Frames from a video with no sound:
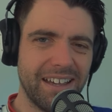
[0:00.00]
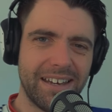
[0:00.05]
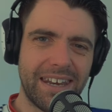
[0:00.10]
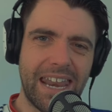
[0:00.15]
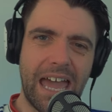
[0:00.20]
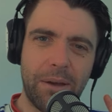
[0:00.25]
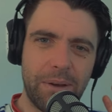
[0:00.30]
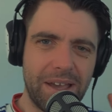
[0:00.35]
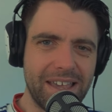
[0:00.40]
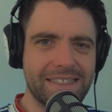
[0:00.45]

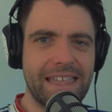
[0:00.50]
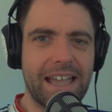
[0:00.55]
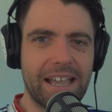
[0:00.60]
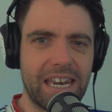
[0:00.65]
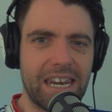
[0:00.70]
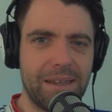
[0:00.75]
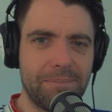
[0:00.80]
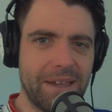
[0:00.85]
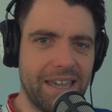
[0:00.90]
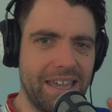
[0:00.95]
Now, is that
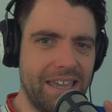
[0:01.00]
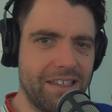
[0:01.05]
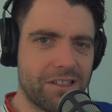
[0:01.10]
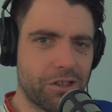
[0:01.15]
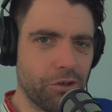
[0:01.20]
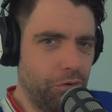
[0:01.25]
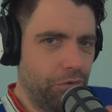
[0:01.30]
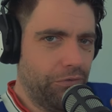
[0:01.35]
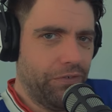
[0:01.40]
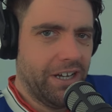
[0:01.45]
going to be
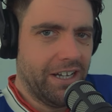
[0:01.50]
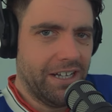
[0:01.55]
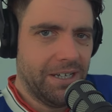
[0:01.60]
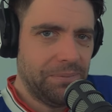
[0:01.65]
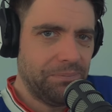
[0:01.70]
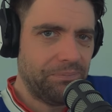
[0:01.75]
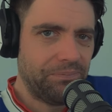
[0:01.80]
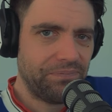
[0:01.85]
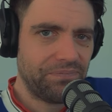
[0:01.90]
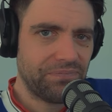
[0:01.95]
sort of a,
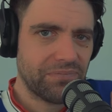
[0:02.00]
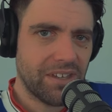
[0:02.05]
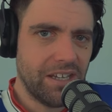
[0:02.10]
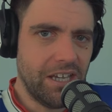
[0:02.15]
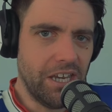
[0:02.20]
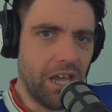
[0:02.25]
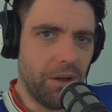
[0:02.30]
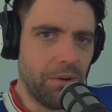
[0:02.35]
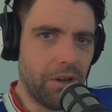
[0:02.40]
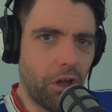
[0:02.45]

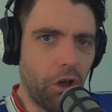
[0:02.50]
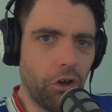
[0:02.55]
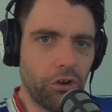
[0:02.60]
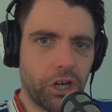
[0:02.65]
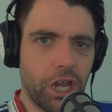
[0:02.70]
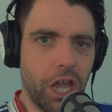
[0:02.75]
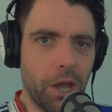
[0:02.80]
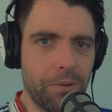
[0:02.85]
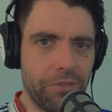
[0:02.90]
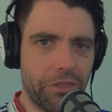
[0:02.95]
you know, an
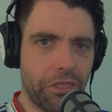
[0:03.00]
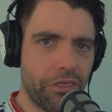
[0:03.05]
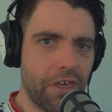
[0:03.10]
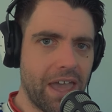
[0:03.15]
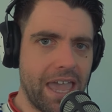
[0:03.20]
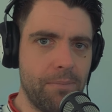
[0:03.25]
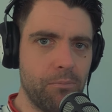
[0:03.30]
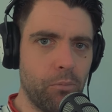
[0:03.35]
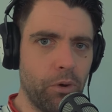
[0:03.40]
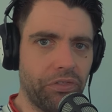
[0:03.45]
ongoing
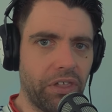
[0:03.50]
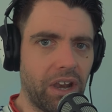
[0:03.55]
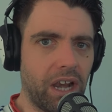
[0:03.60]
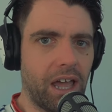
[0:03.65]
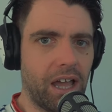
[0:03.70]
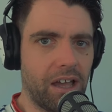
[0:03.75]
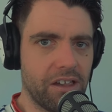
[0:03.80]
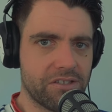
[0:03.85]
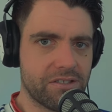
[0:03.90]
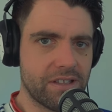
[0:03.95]
theme with the
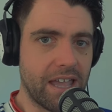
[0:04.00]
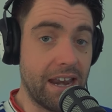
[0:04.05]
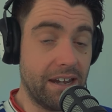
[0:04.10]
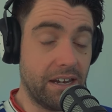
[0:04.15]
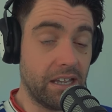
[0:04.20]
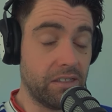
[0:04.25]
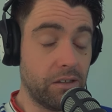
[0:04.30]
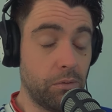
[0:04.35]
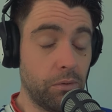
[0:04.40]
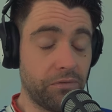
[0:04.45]
last
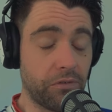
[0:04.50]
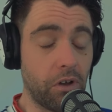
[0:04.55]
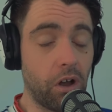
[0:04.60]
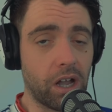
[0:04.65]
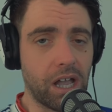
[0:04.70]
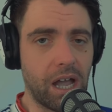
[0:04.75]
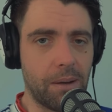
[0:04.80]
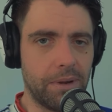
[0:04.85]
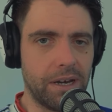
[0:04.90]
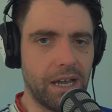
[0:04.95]
ending that we've
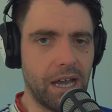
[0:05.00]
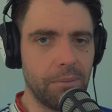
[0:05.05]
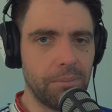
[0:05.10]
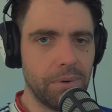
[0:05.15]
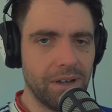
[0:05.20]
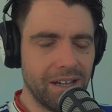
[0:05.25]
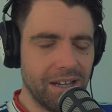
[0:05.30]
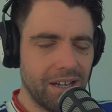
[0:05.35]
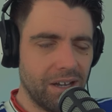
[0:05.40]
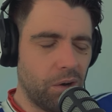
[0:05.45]
got coming up?